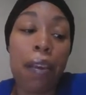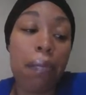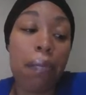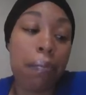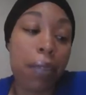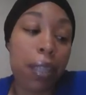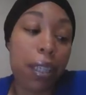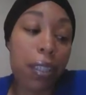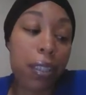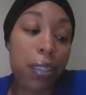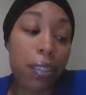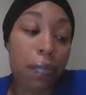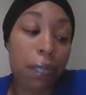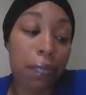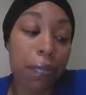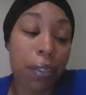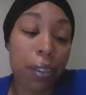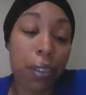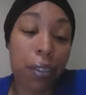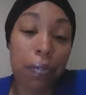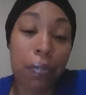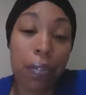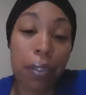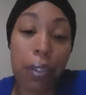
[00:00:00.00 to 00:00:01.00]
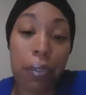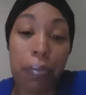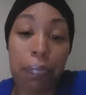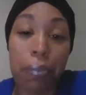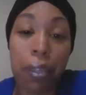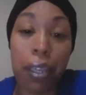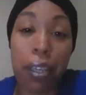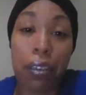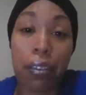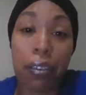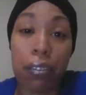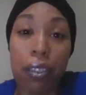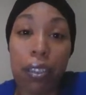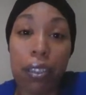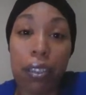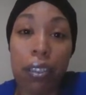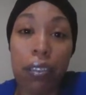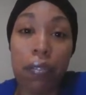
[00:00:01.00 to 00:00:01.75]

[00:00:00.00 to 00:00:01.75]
because I'm really, really big on